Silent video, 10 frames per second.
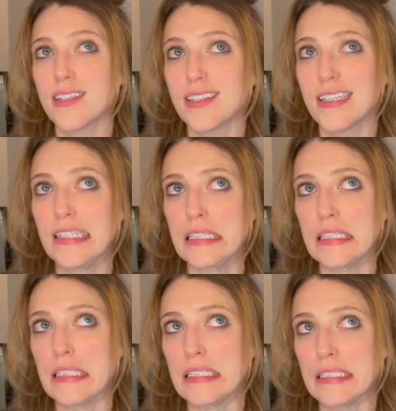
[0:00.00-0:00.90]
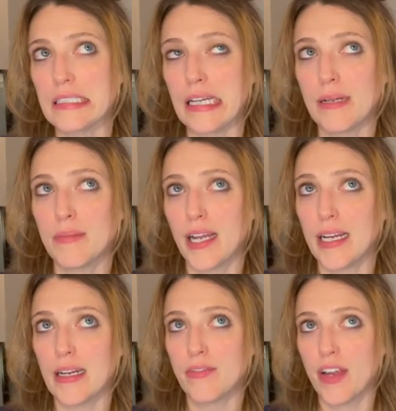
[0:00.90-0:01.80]
in the limelight
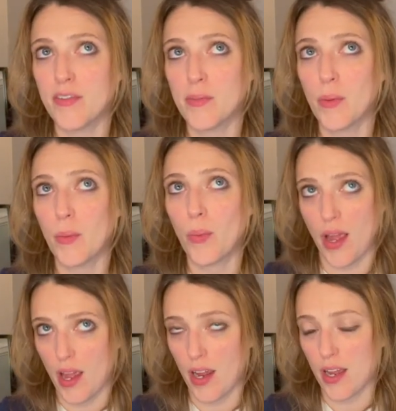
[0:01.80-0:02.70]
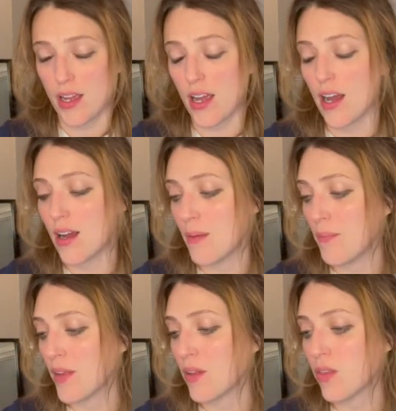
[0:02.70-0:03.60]
in a favorable way.
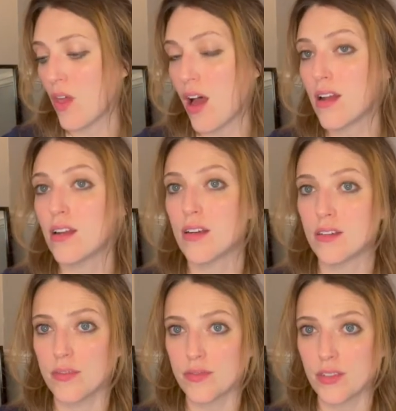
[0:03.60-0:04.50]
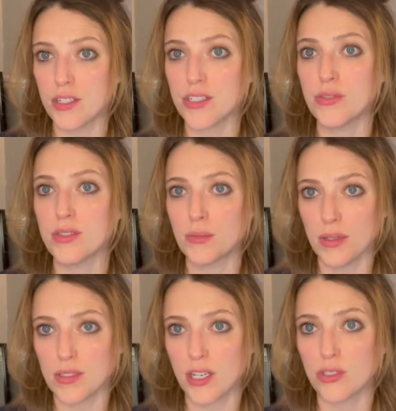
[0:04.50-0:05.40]
A lot of issues
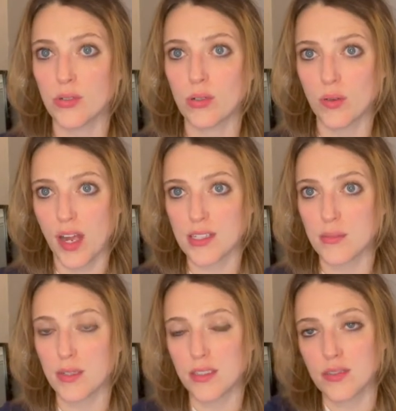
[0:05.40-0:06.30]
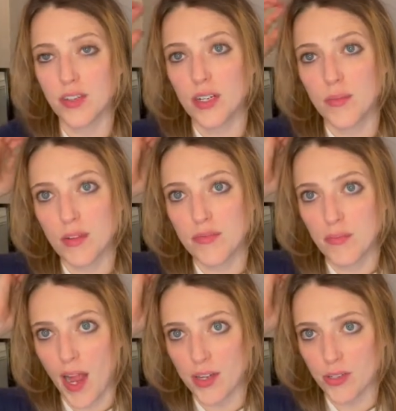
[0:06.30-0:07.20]
about sexual harassment for him of
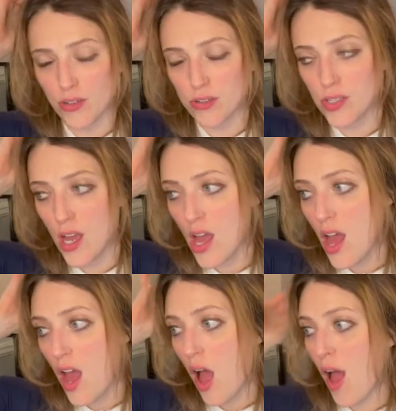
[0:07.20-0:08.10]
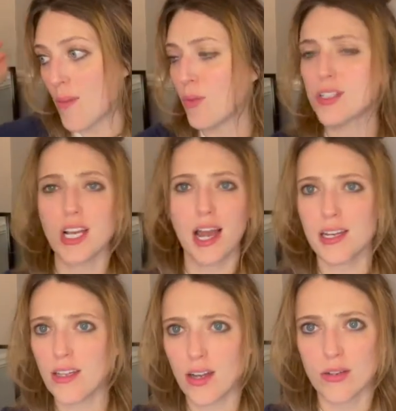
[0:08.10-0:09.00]
minors which I
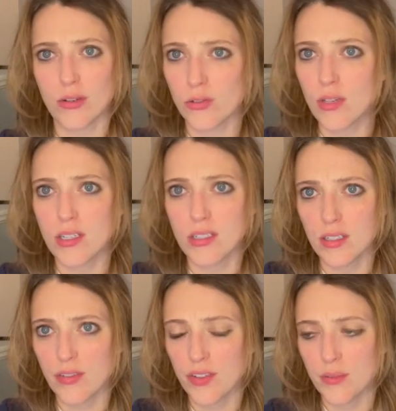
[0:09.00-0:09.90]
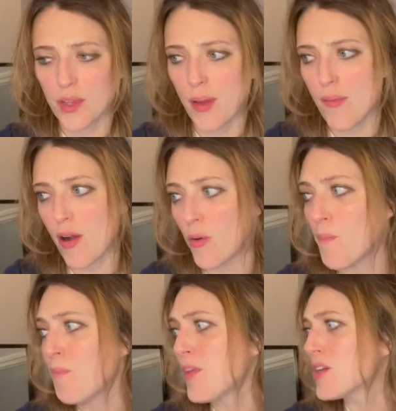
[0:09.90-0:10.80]
did not know until the film came
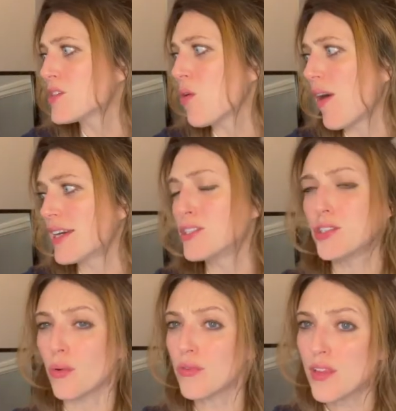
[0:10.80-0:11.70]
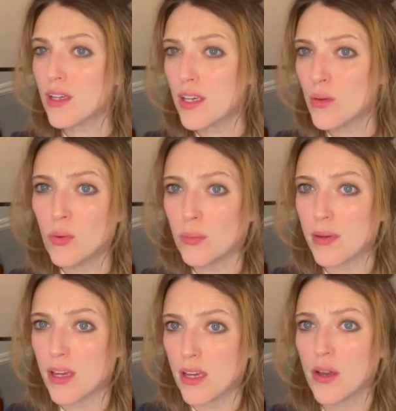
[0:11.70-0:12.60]
out. So I don't think he will
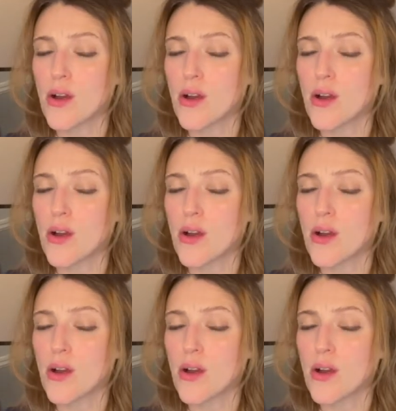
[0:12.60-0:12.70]
be